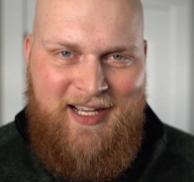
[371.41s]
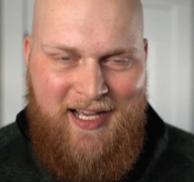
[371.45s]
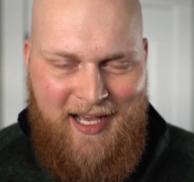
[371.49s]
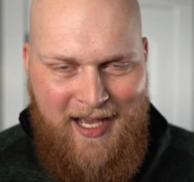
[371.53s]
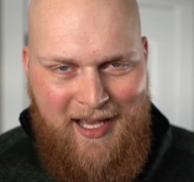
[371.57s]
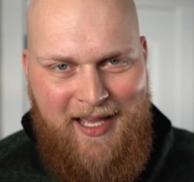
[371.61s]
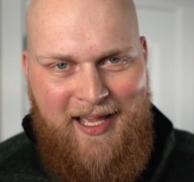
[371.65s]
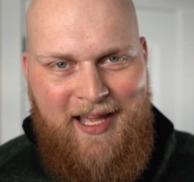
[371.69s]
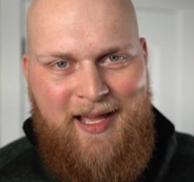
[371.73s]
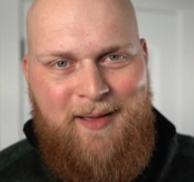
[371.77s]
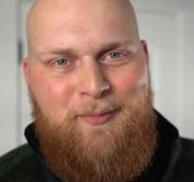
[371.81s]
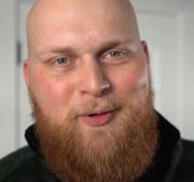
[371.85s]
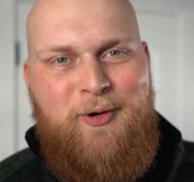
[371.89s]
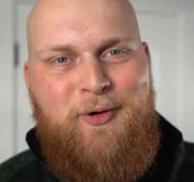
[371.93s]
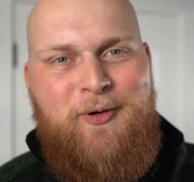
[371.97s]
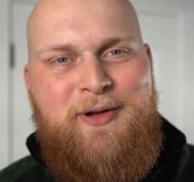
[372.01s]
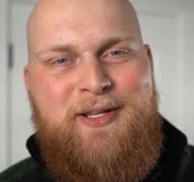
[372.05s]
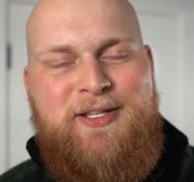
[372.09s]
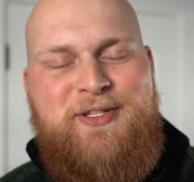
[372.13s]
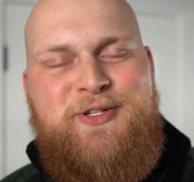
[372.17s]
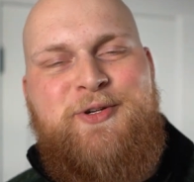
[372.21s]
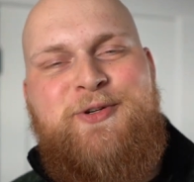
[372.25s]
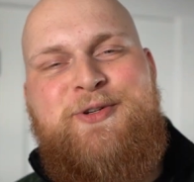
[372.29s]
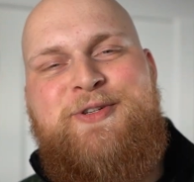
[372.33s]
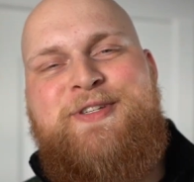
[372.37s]
I am going
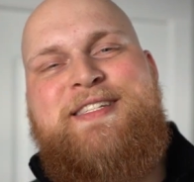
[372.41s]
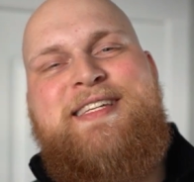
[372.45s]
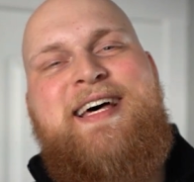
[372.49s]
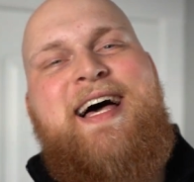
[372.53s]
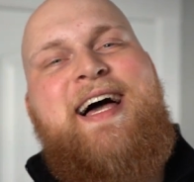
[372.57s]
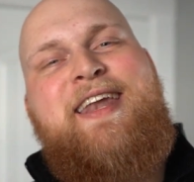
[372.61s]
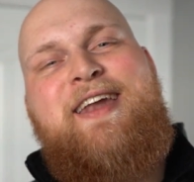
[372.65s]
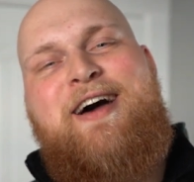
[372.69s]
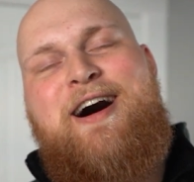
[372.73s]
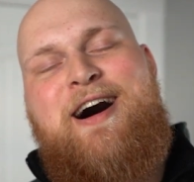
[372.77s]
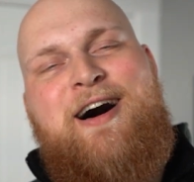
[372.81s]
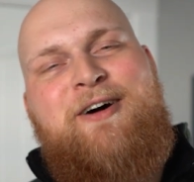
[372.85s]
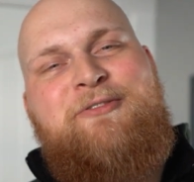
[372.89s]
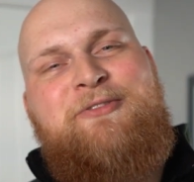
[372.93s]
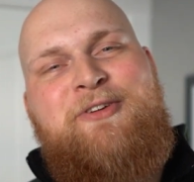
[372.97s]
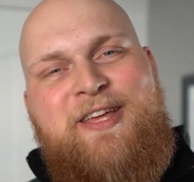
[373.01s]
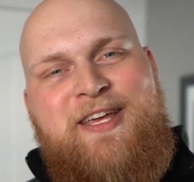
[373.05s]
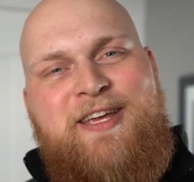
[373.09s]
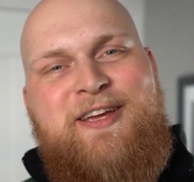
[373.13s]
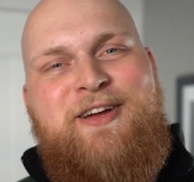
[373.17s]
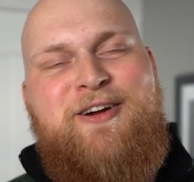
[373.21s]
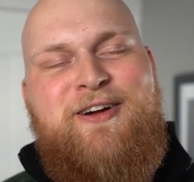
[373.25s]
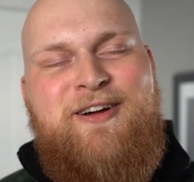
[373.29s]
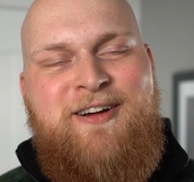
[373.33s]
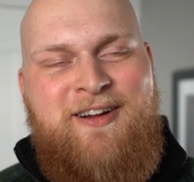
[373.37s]
to sign off
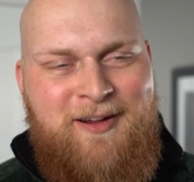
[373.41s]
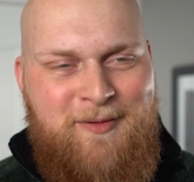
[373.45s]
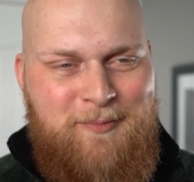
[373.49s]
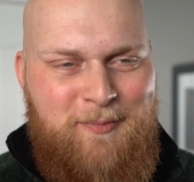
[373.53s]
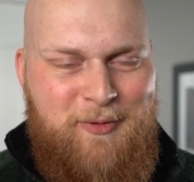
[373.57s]
here